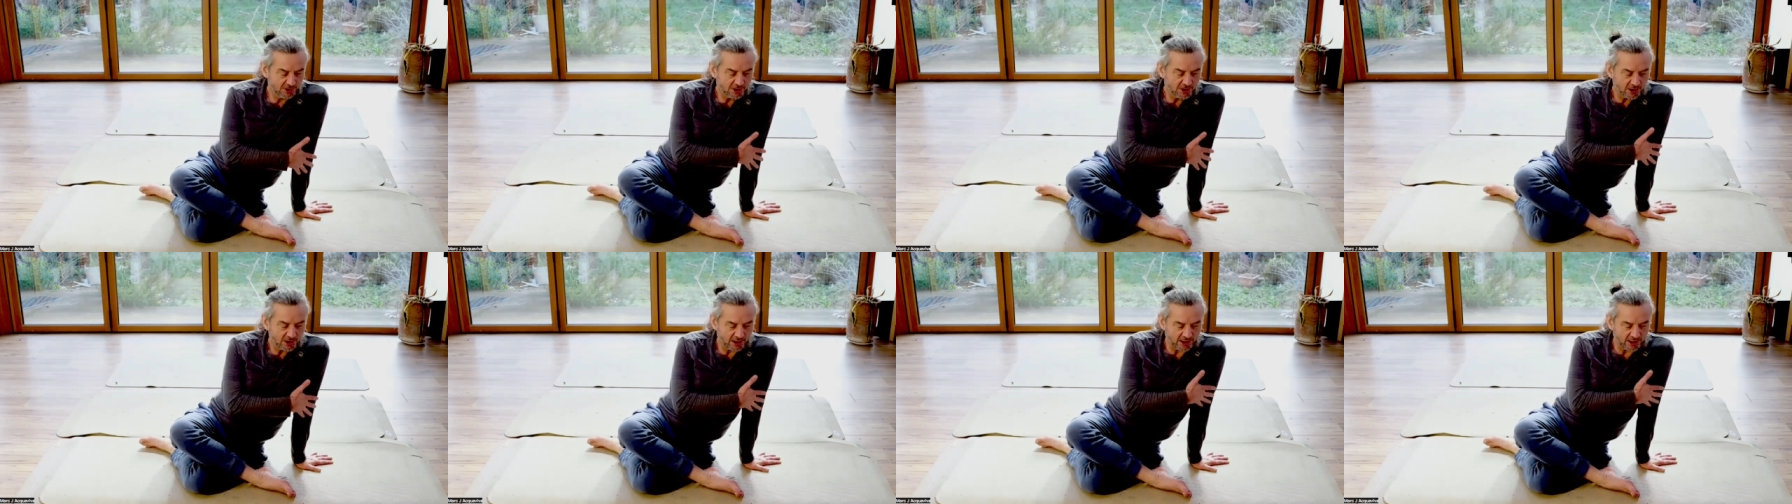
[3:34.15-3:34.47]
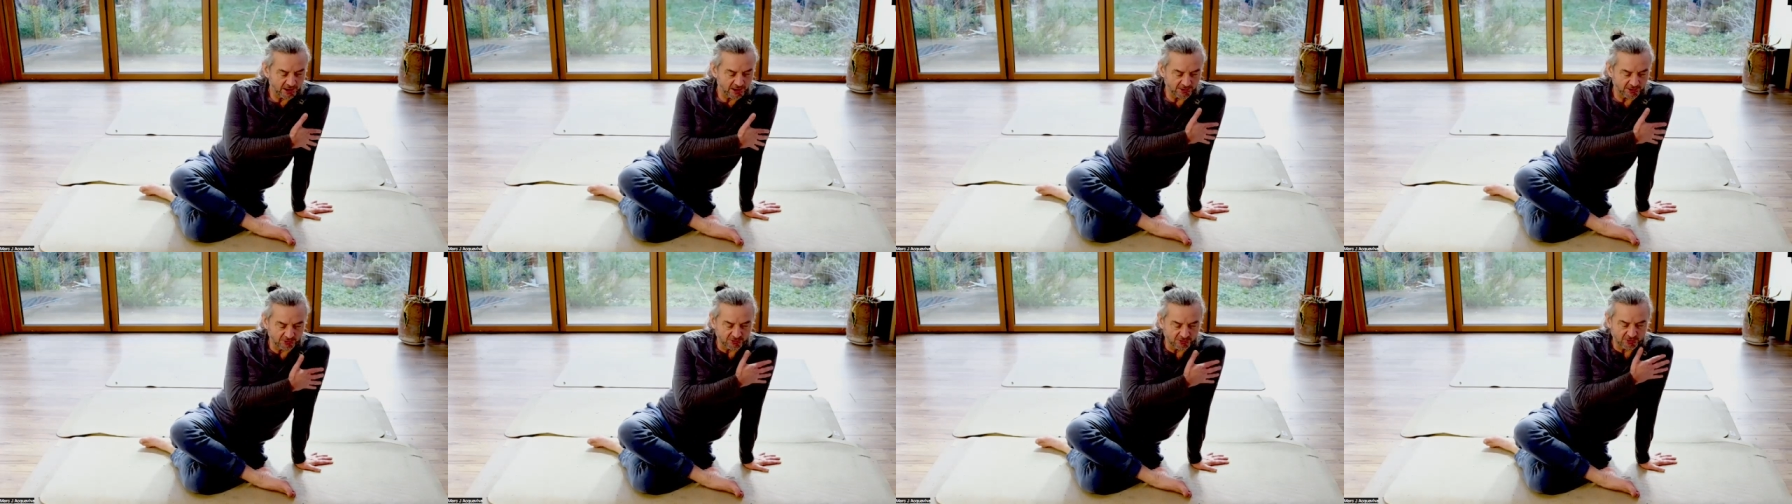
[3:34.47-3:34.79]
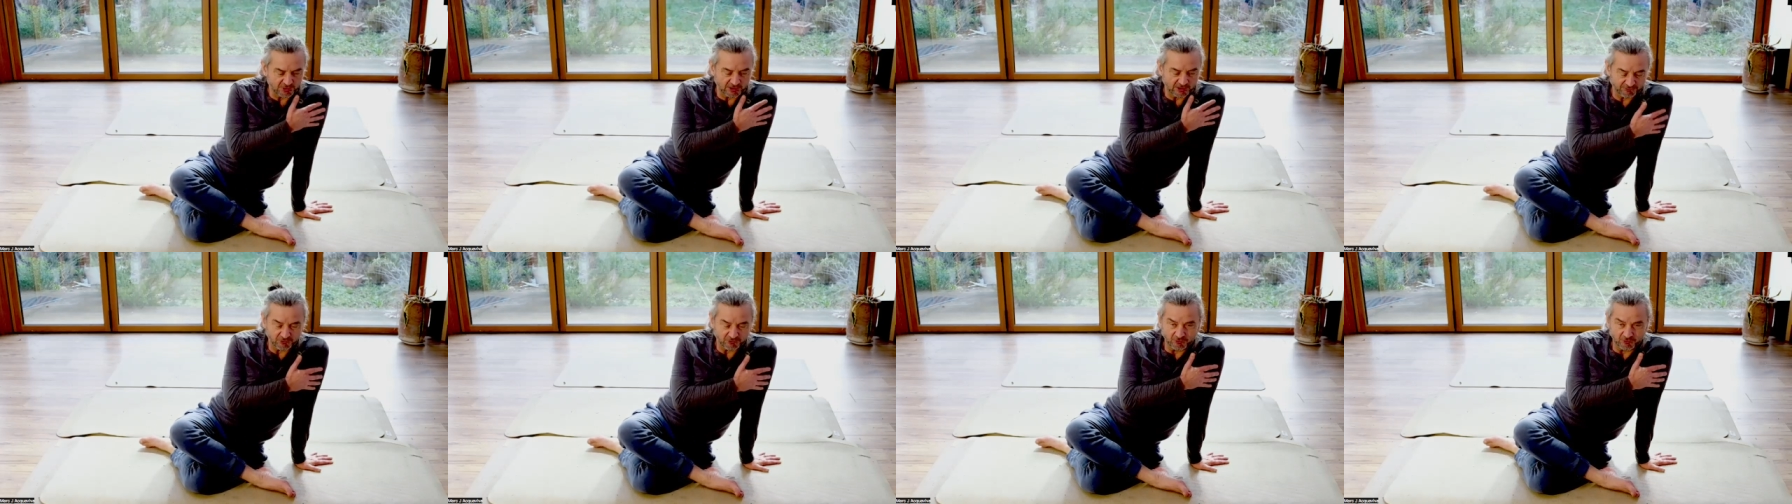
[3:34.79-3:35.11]
and
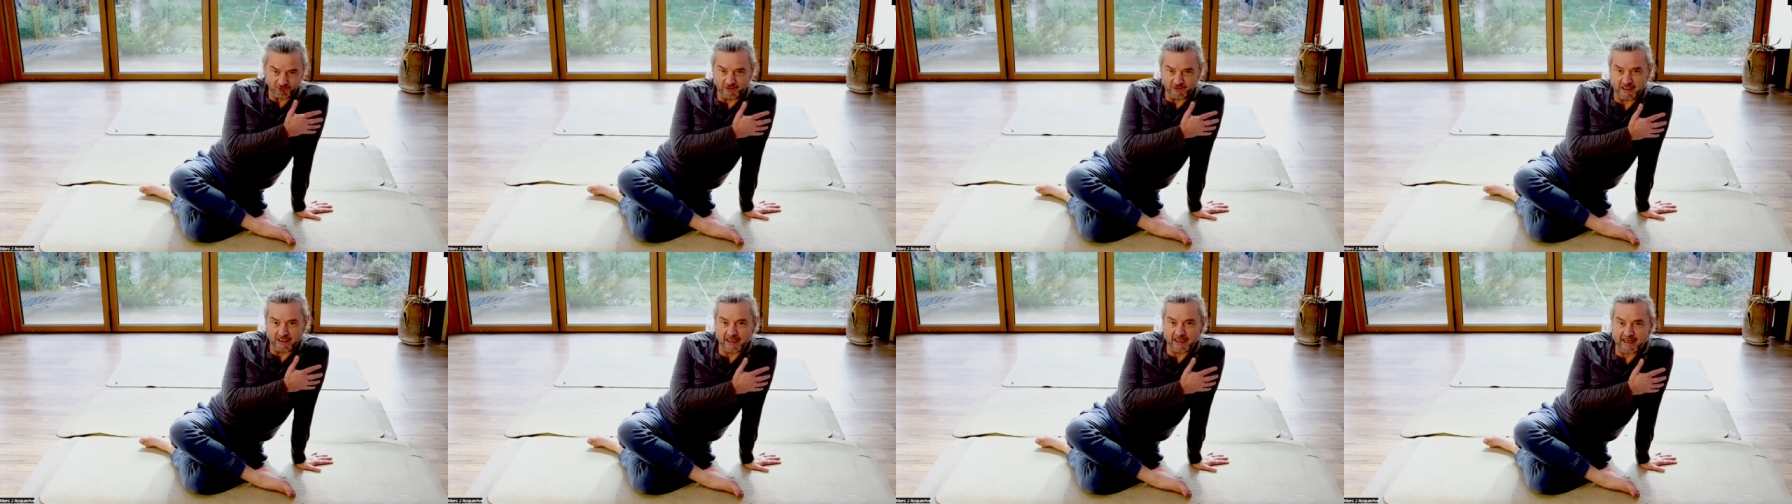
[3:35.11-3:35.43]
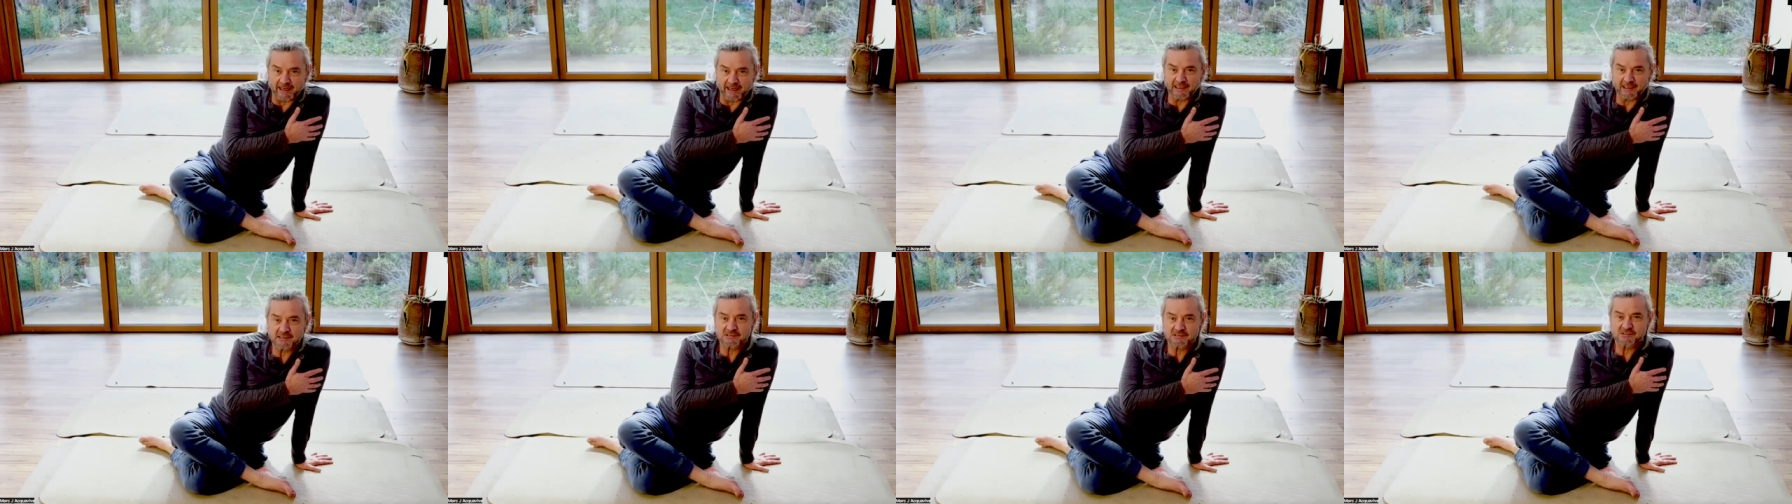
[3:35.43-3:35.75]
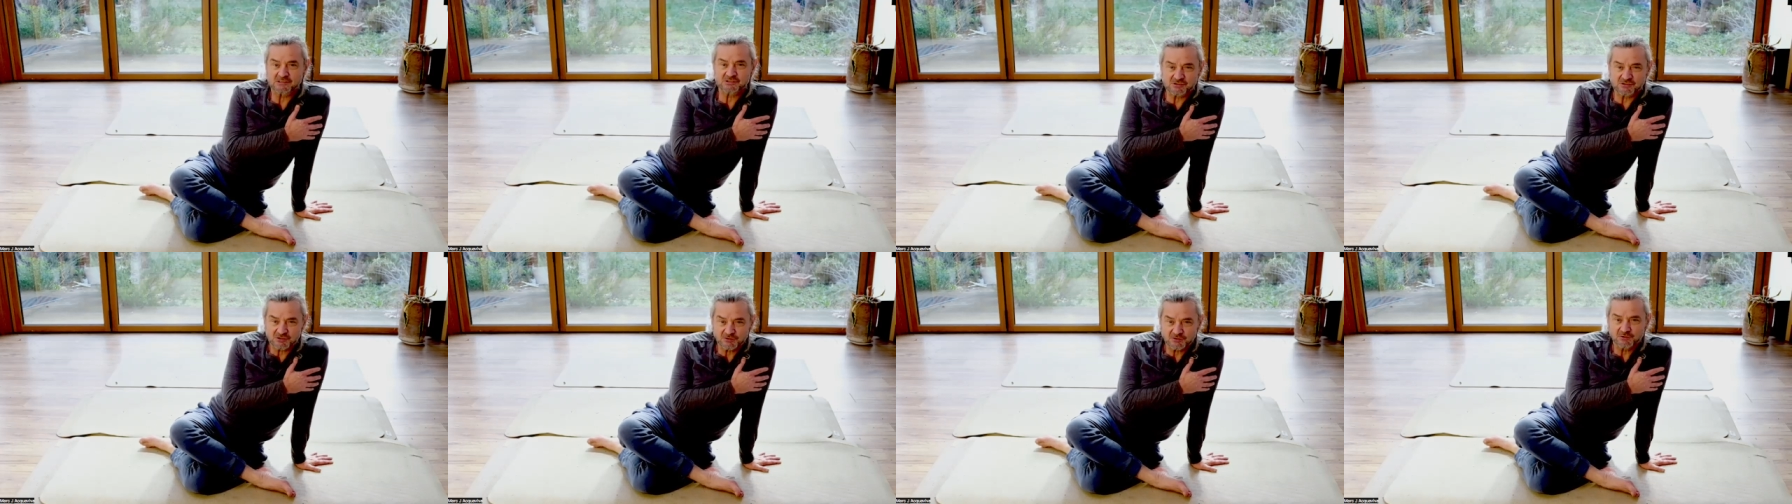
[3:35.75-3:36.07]
if you're
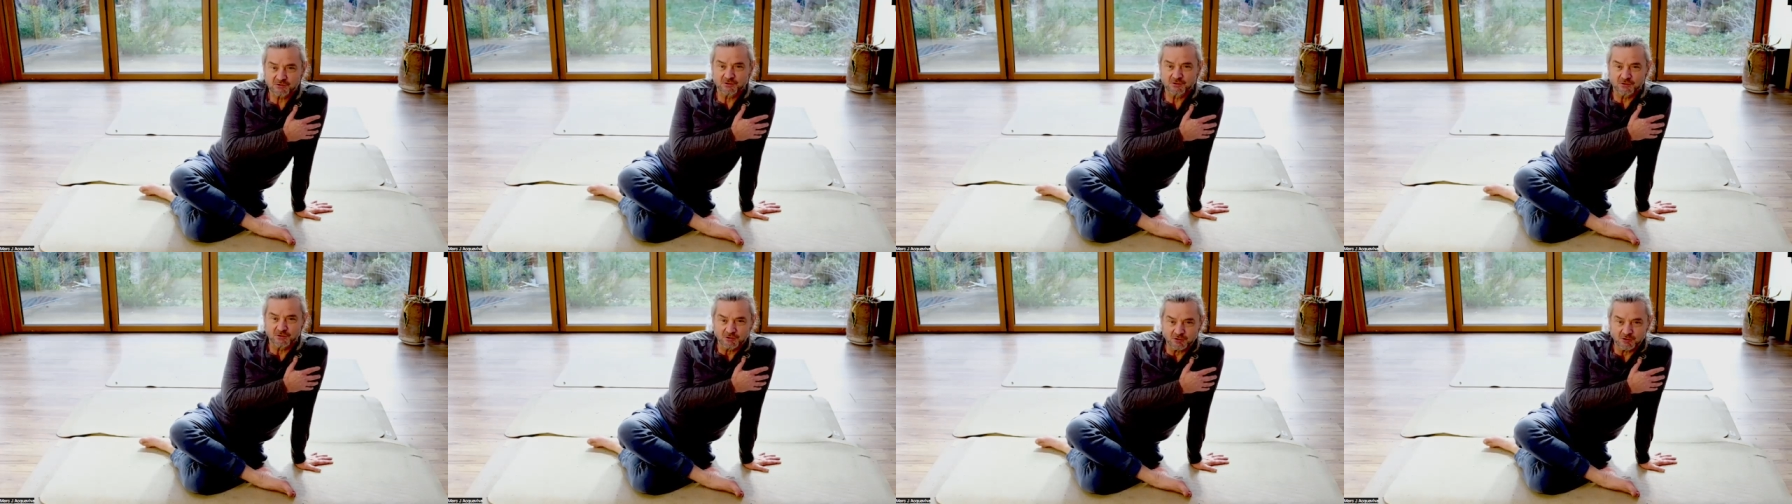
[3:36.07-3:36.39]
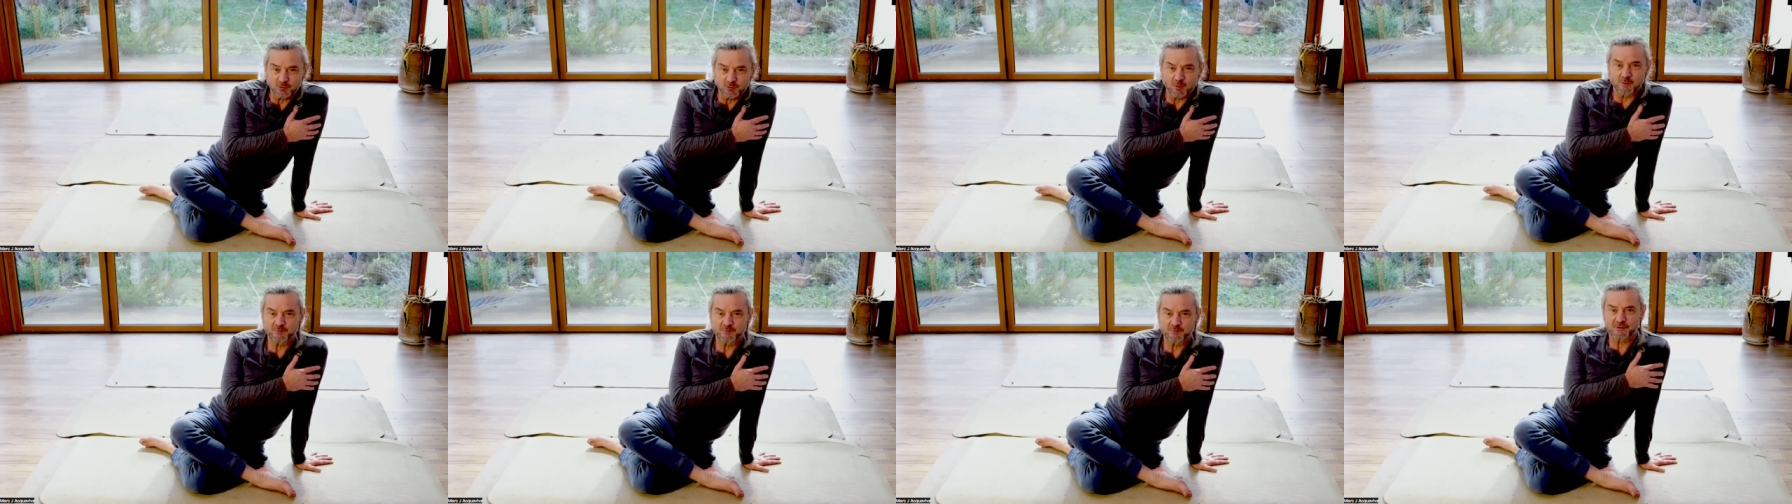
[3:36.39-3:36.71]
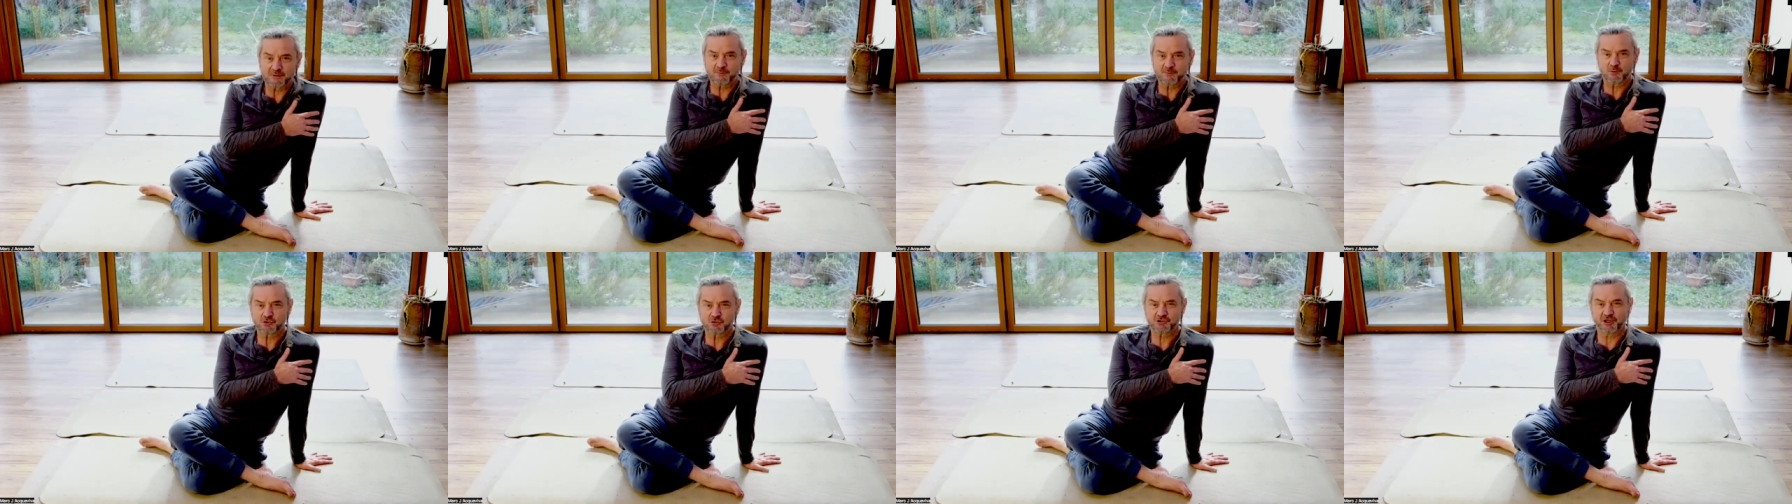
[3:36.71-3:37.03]
relaxed, you won't be
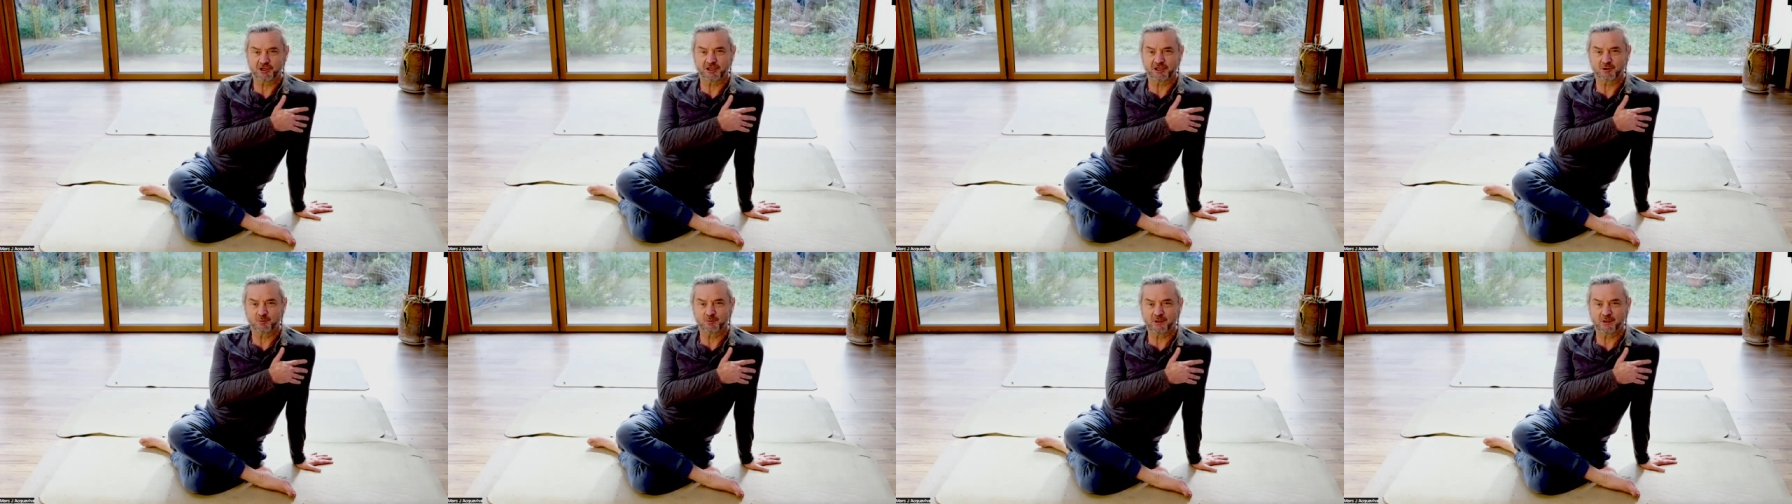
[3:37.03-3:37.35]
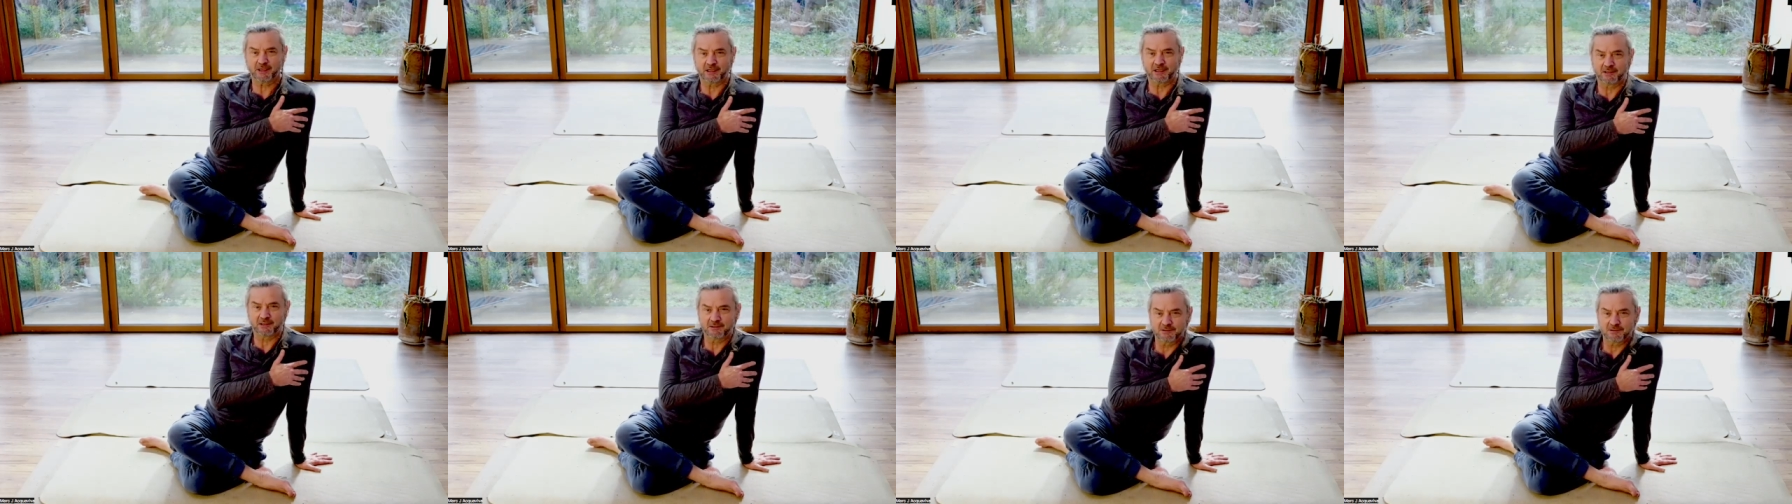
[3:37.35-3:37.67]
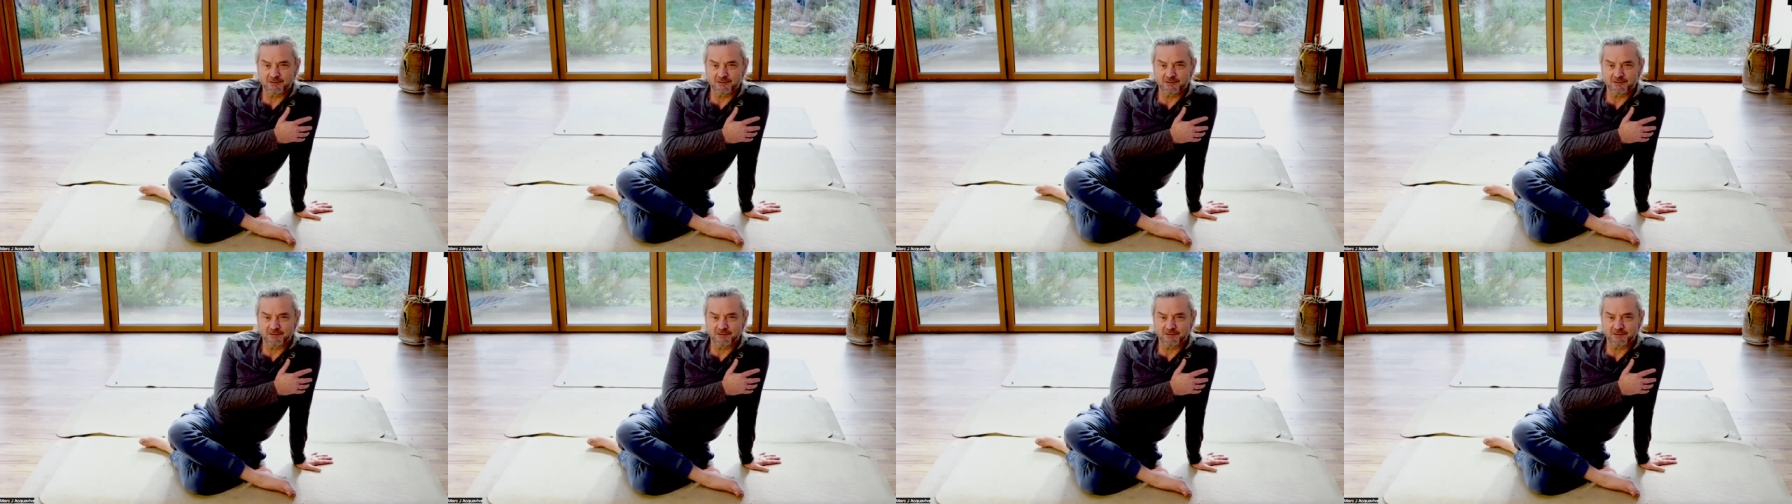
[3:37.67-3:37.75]
pushing it away.